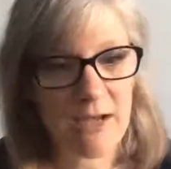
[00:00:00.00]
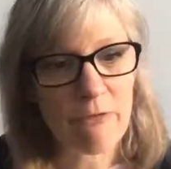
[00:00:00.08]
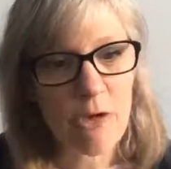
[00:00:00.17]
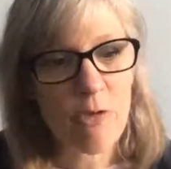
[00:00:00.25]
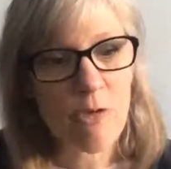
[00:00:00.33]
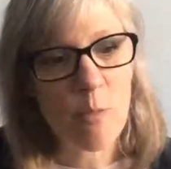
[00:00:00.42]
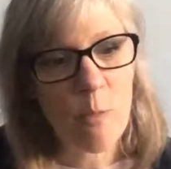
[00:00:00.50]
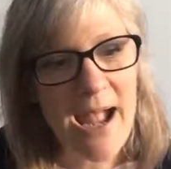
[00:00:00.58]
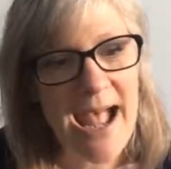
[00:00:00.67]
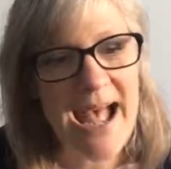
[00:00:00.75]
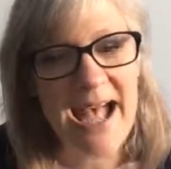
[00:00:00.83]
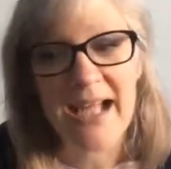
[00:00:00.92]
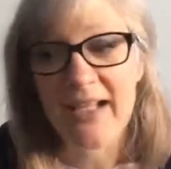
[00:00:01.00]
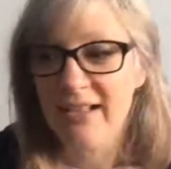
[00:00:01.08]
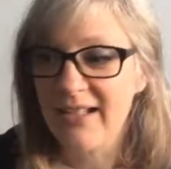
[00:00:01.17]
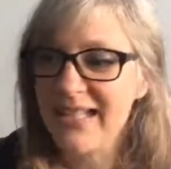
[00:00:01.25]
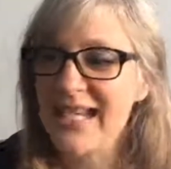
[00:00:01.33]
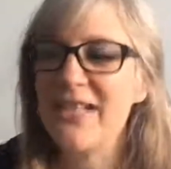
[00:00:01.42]
If you're aware,
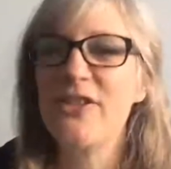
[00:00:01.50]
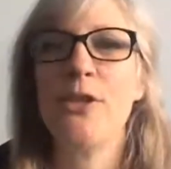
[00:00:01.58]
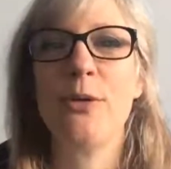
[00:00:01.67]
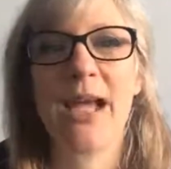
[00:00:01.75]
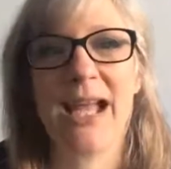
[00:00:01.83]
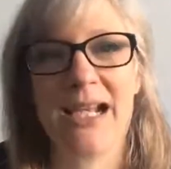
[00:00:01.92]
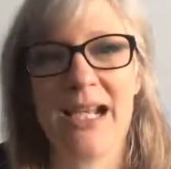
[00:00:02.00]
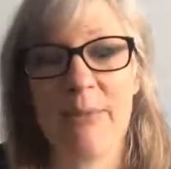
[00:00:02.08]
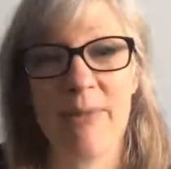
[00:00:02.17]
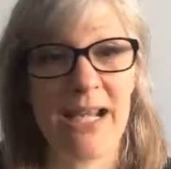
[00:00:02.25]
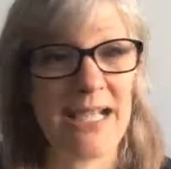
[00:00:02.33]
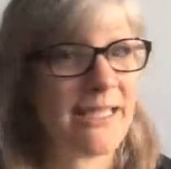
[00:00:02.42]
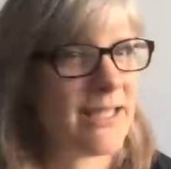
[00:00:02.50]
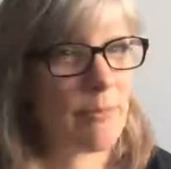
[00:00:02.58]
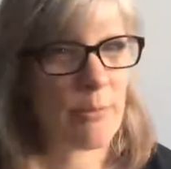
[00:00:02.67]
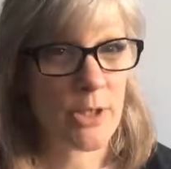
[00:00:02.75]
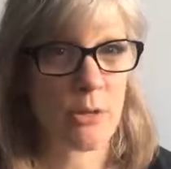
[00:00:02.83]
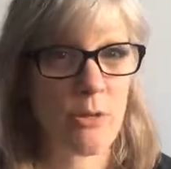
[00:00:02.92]
yes, you can eliminate
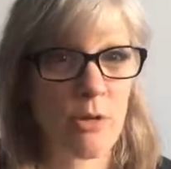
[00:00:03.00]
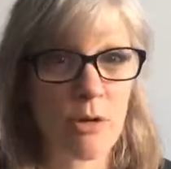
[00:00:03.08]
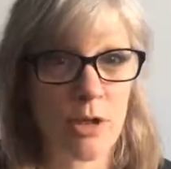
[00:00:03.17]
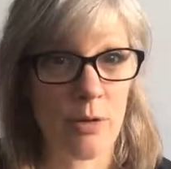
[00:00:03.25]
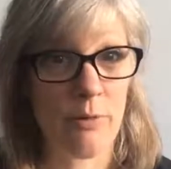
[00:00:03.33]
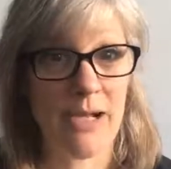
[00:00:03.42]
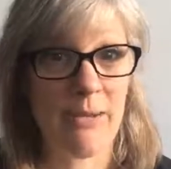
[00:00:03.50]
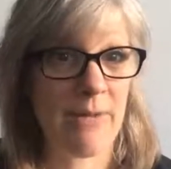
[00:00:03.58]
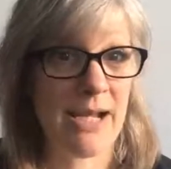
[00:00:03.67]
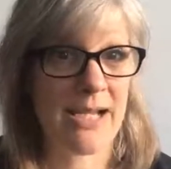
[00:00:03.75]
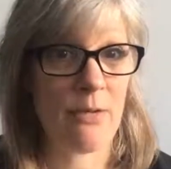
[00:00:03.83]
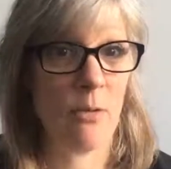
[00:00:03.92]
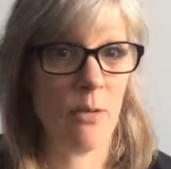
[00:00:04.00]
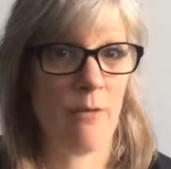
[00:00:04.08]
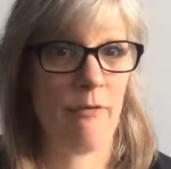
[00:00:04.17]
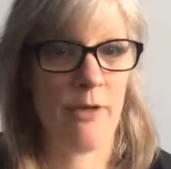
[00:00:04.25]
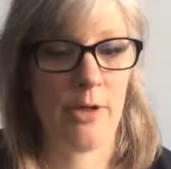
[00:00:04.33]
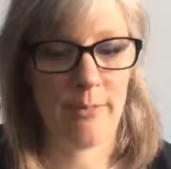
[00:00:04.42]
some, but you're not going to eliminate all
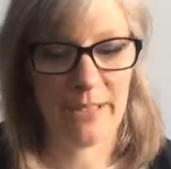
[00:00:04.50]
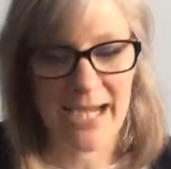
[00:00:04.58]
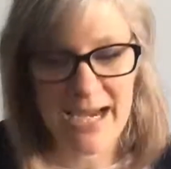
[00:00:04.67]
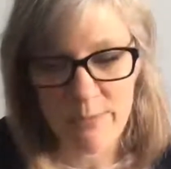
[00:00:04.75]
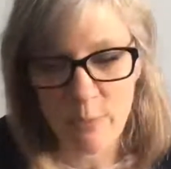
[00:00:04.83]
of them, okay?